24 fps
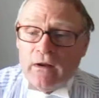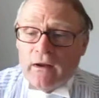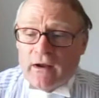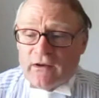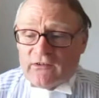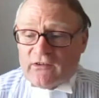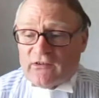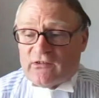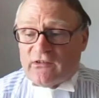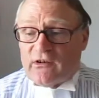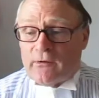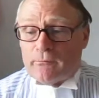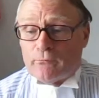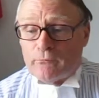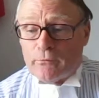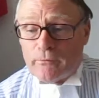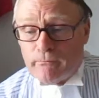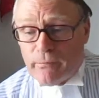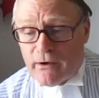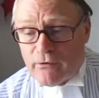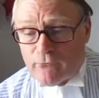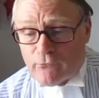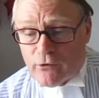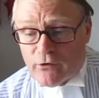As I said,
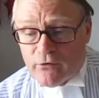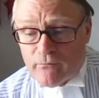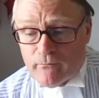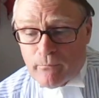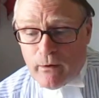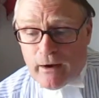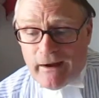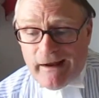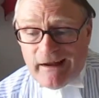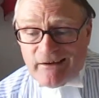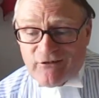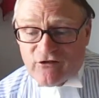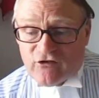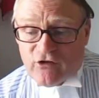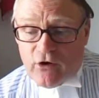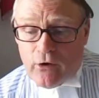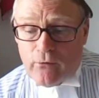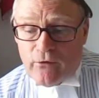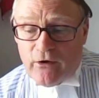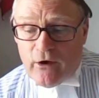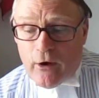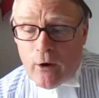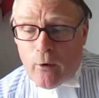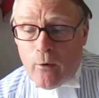been written by
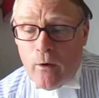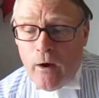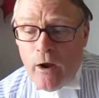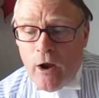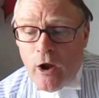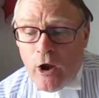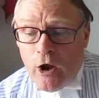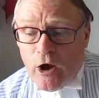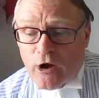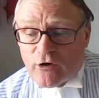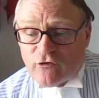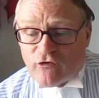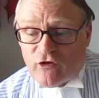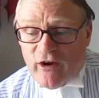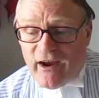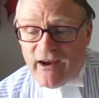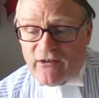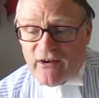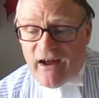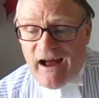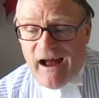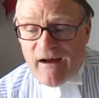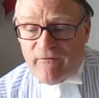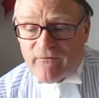Antonio
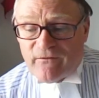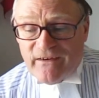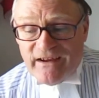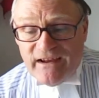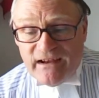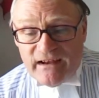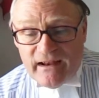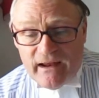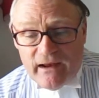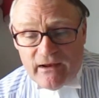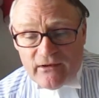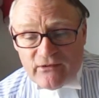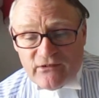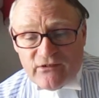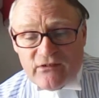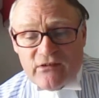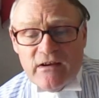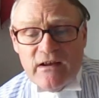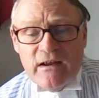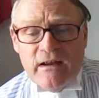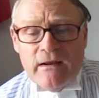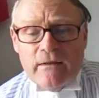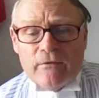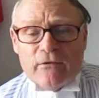
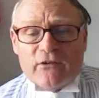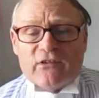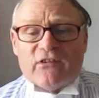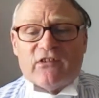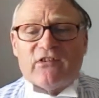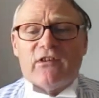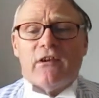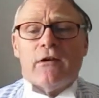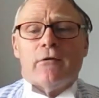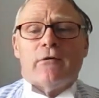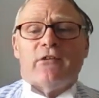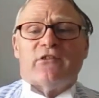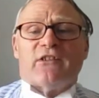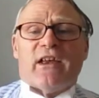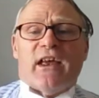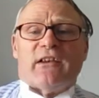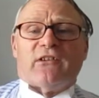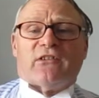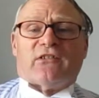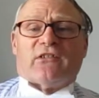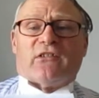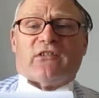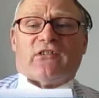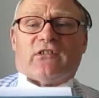Ojeda-Aviles. The series
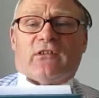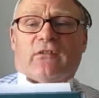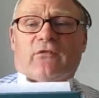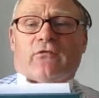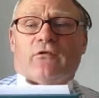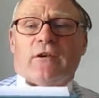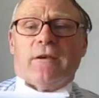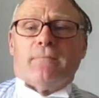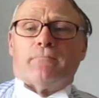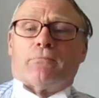editors are three